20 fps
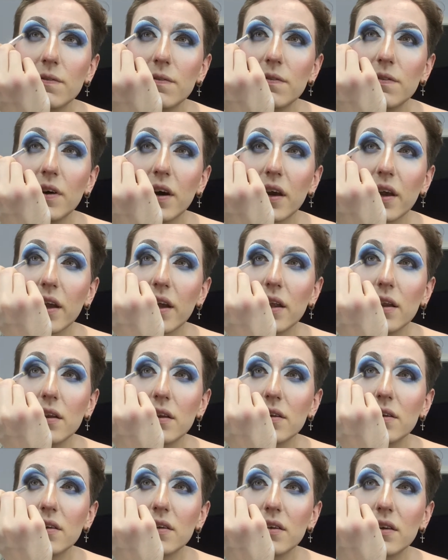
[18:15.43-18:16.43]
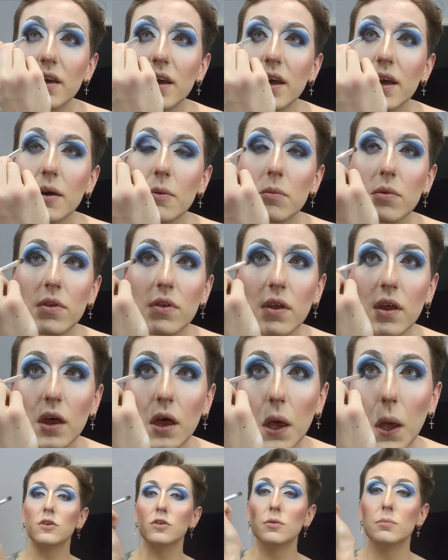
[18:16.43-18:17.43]
fucking depth.
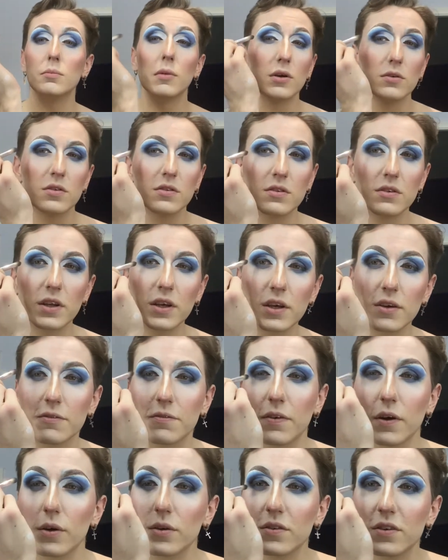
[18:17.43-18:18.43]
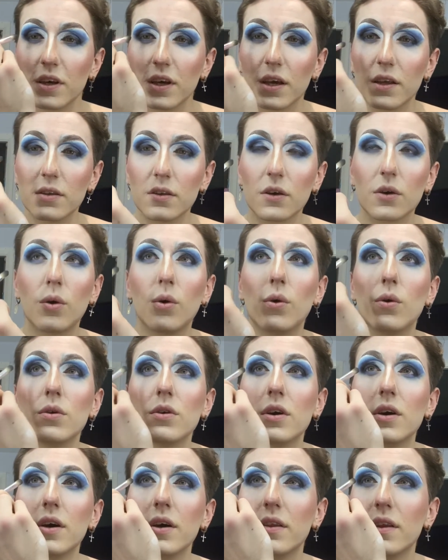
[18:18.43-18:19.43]
You're mostly focusing in the
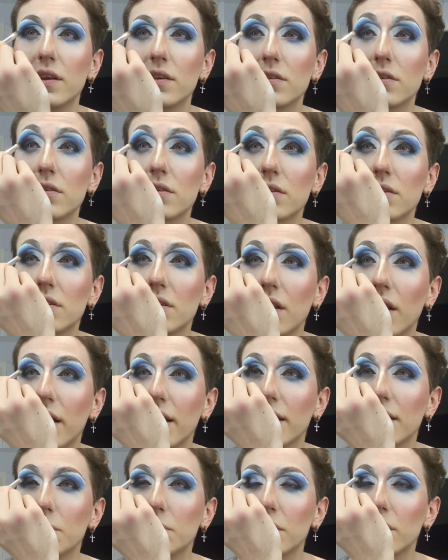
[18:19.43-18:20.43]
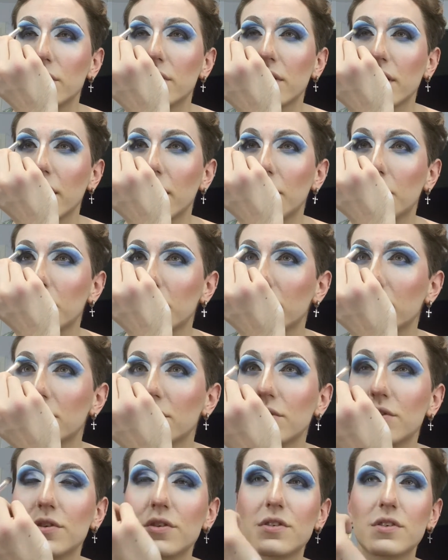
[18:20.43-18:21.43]
corner and then slightly building up,
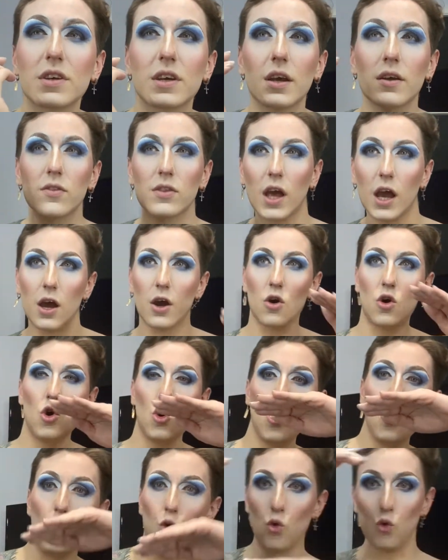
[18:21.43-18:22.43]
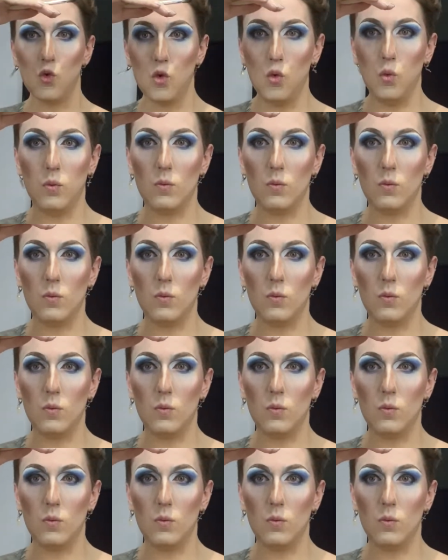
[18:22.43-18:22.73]
just to get that whoop,